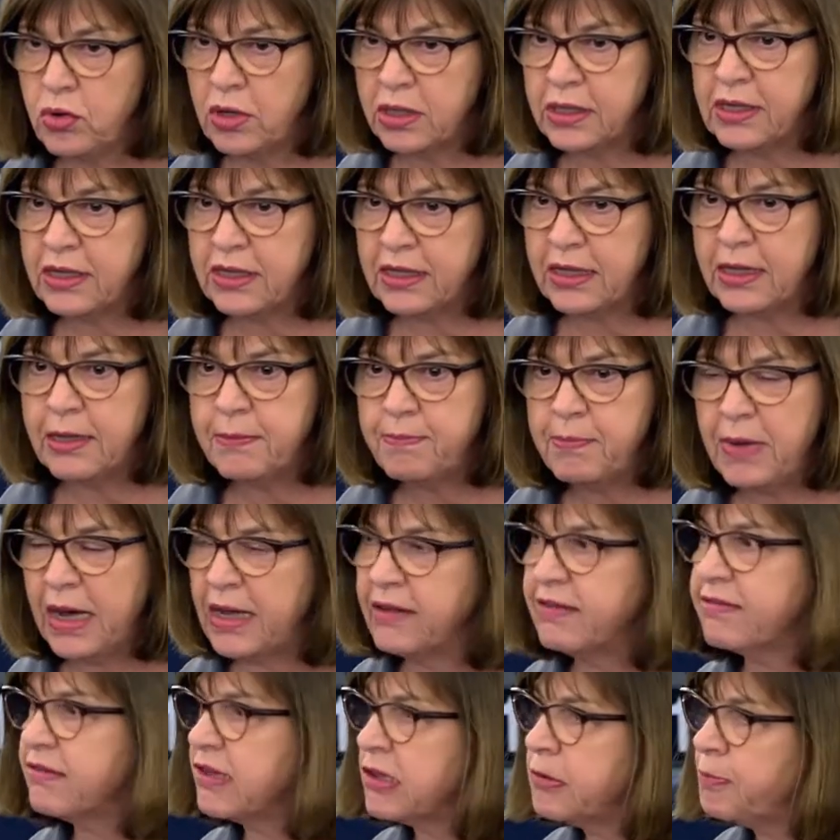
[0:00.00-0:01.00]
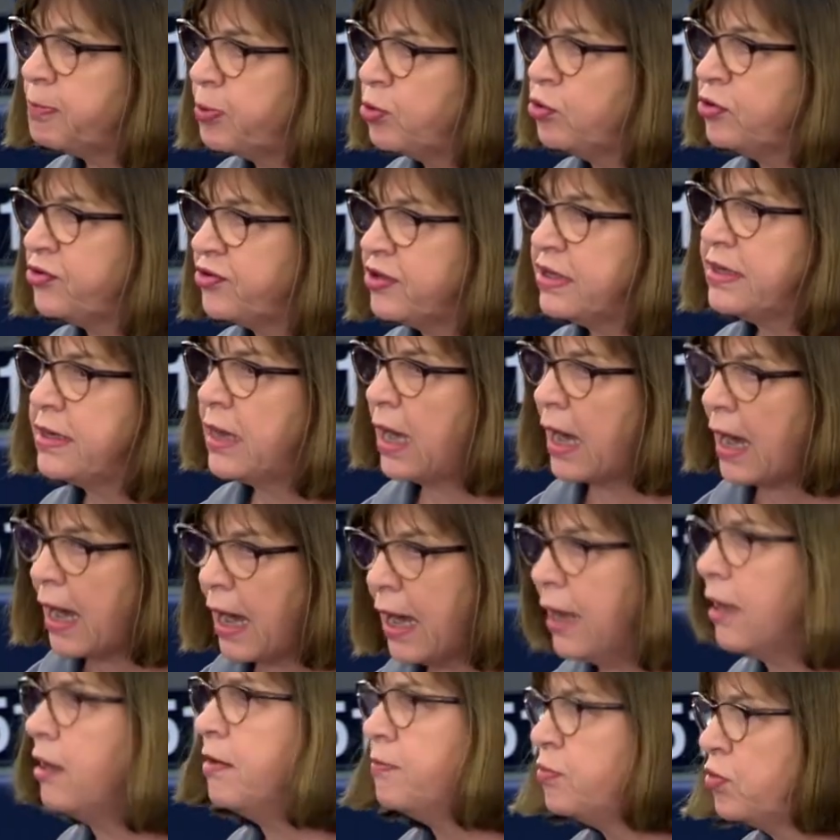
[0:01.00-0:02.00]
it'll be much more
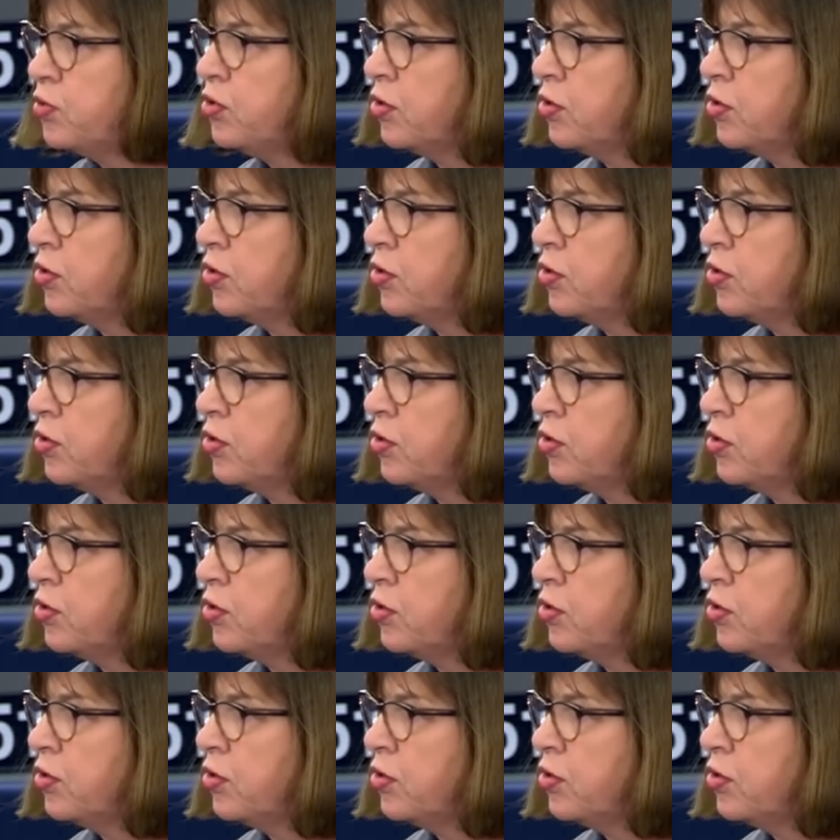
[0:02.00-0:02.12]
difficult.